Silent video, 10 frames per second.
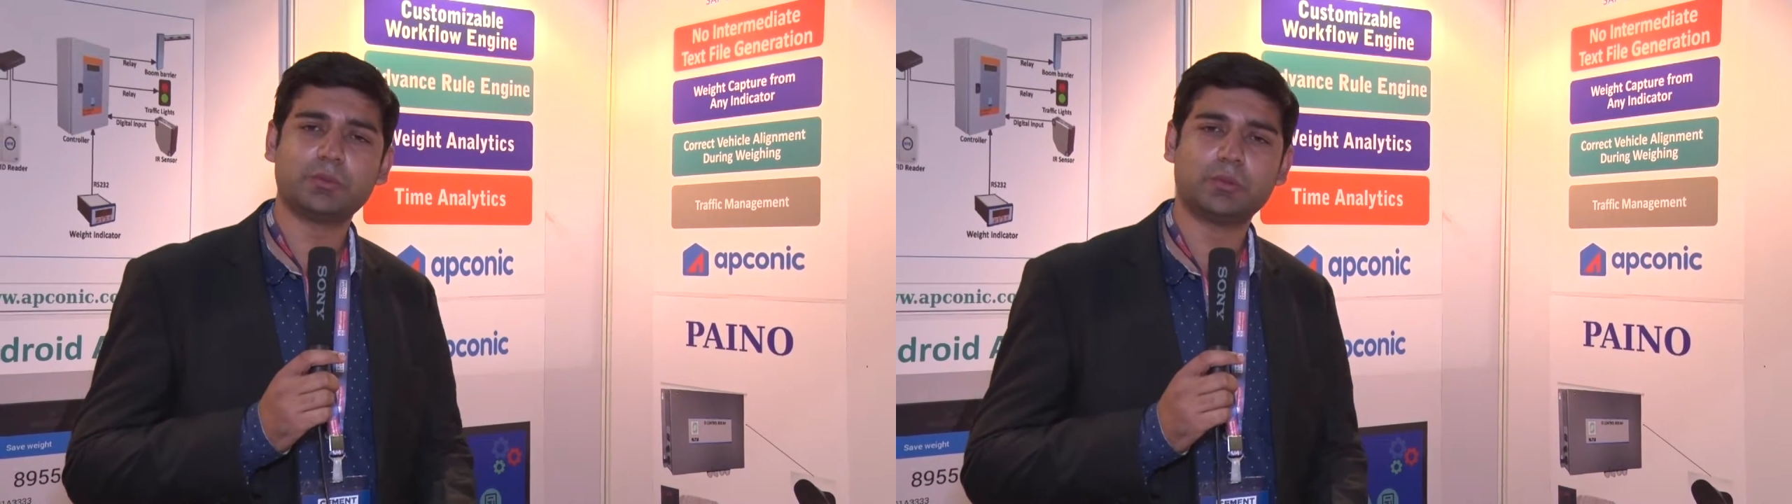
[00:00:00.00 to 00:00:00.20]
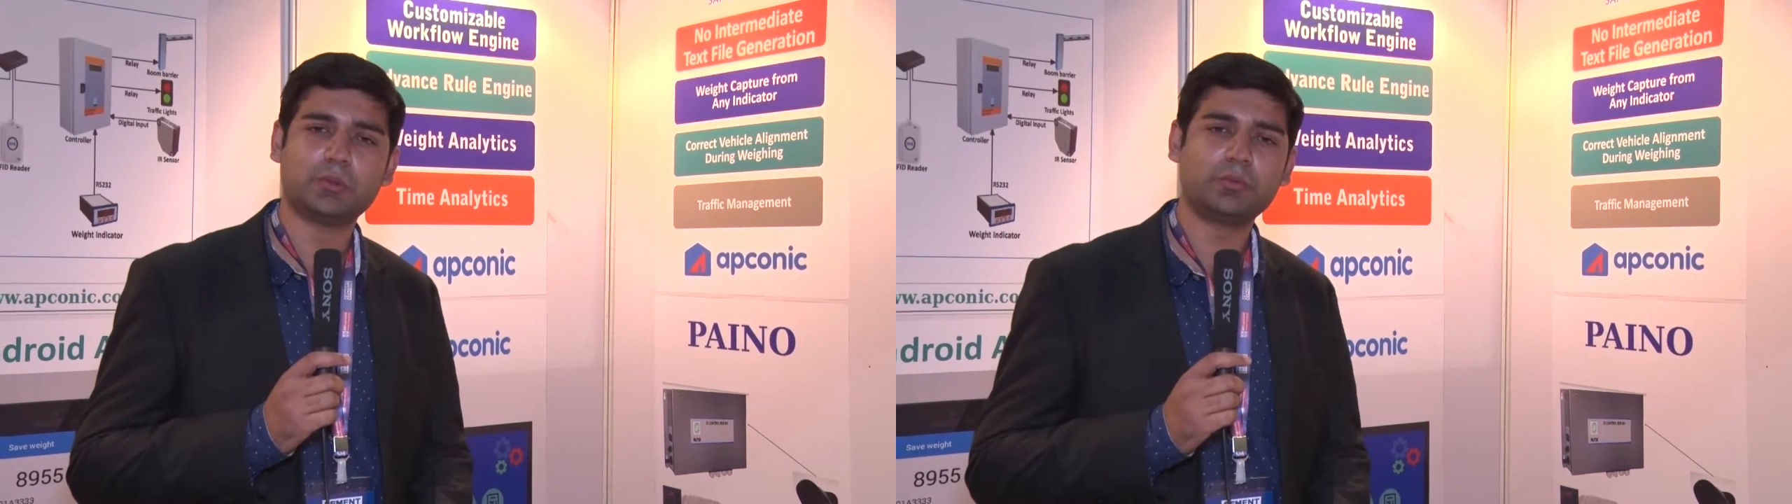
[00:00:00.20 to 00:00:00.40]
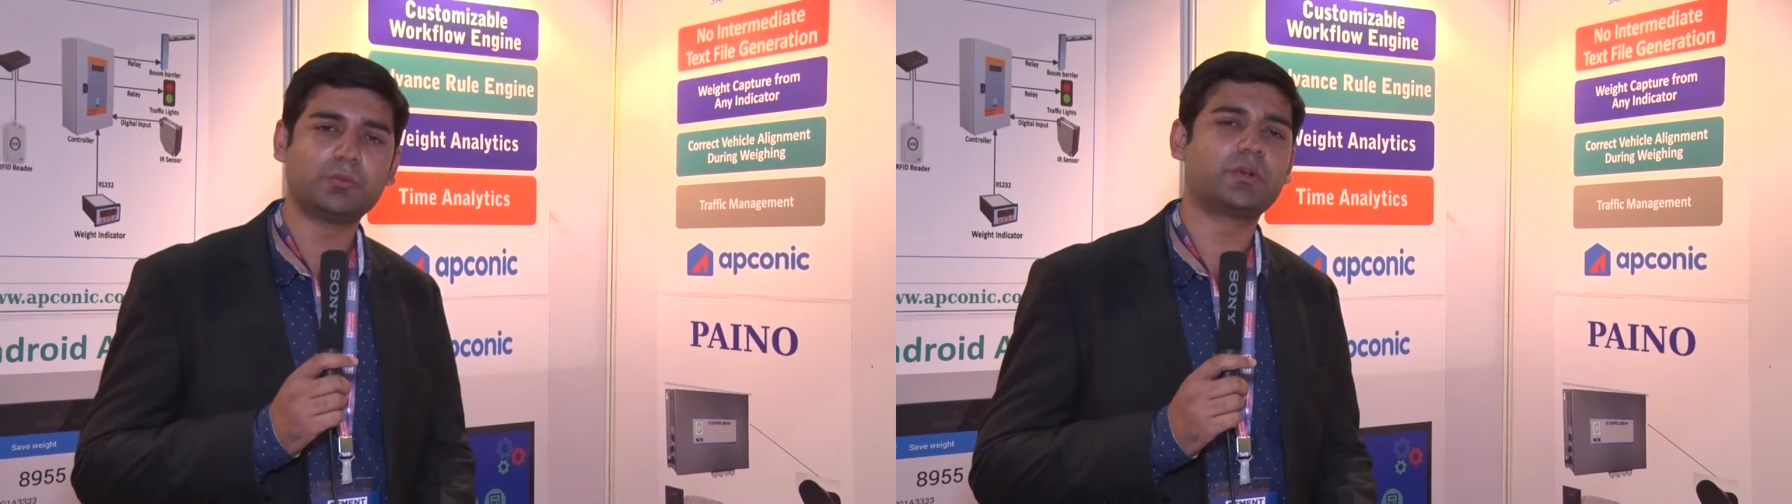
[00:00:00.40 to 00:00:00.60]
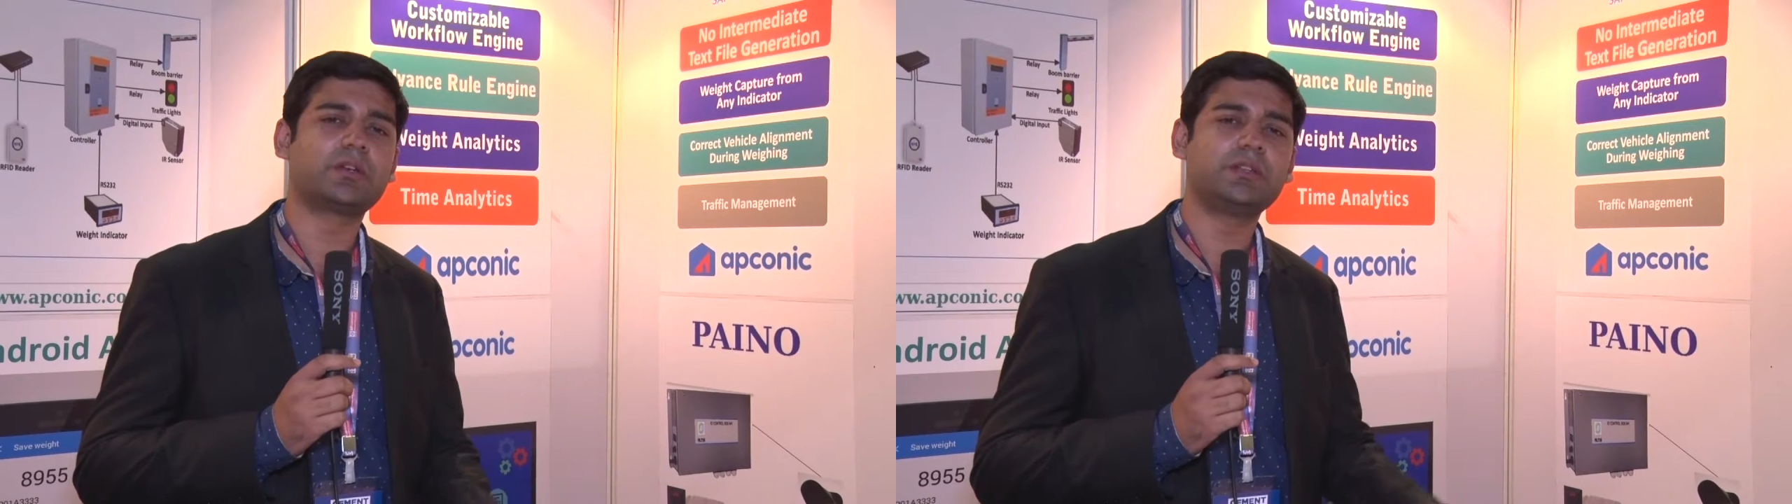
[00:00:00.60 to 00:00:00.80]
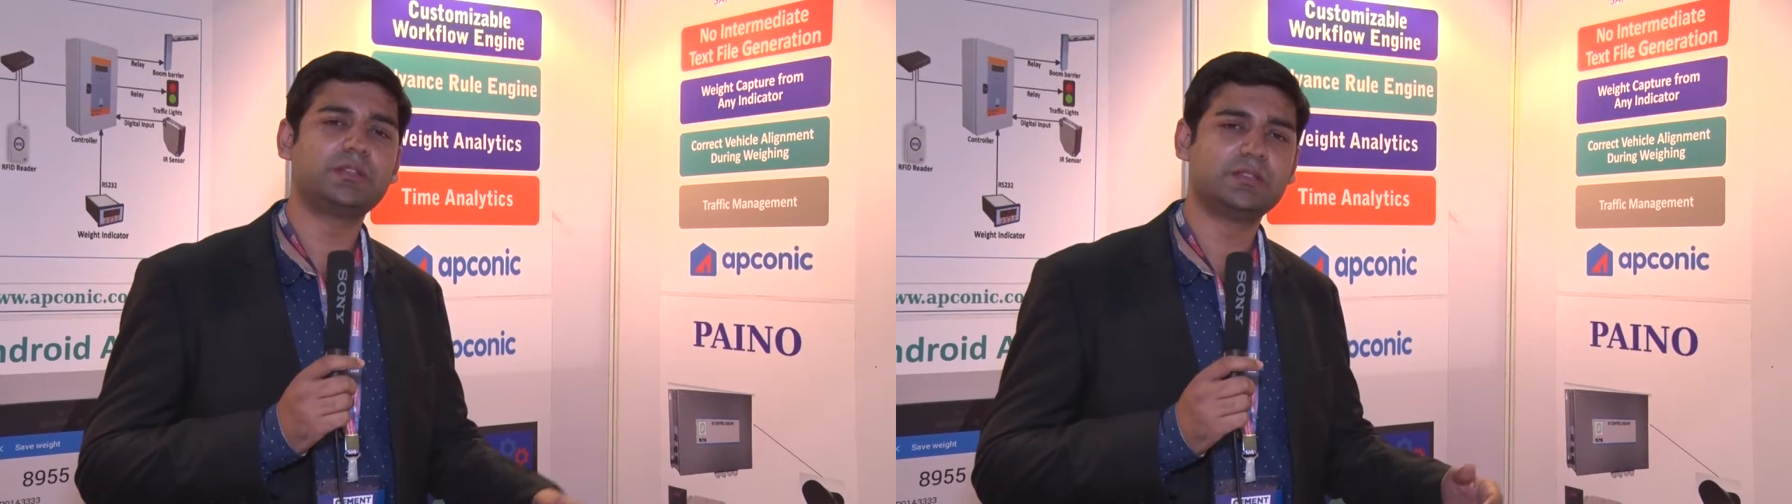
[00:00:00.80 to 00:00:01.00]
to go
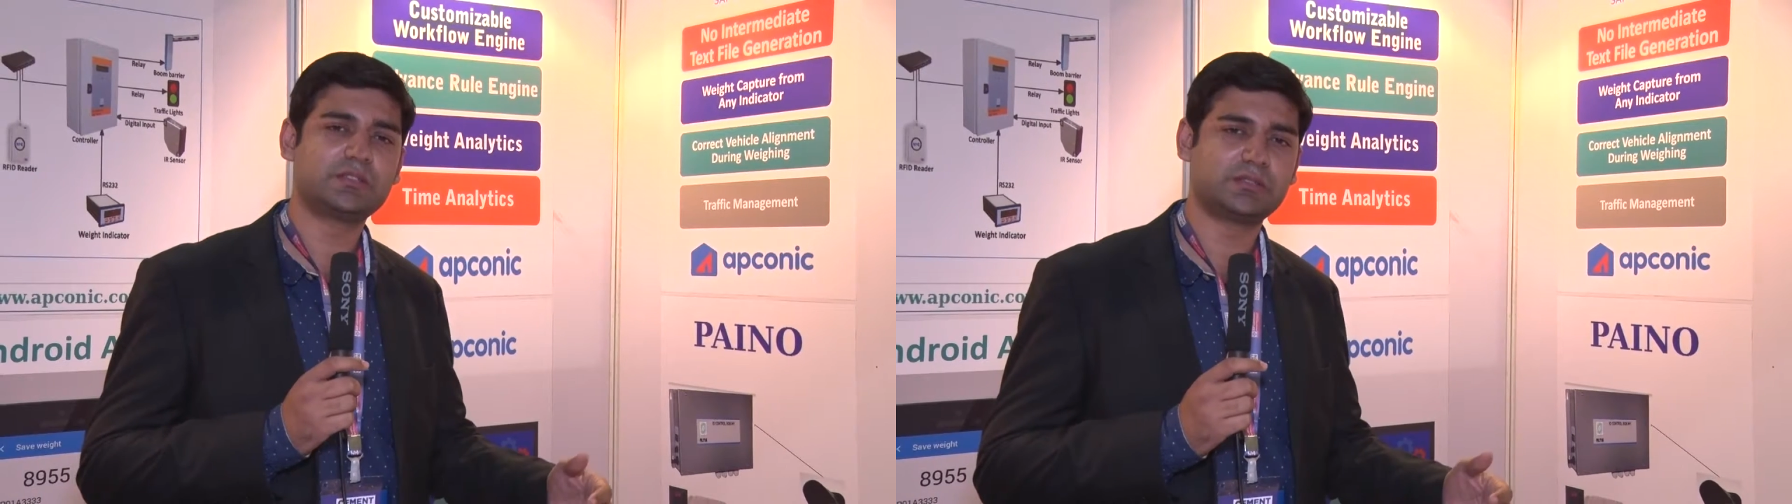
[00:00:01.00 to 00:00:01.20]
what are the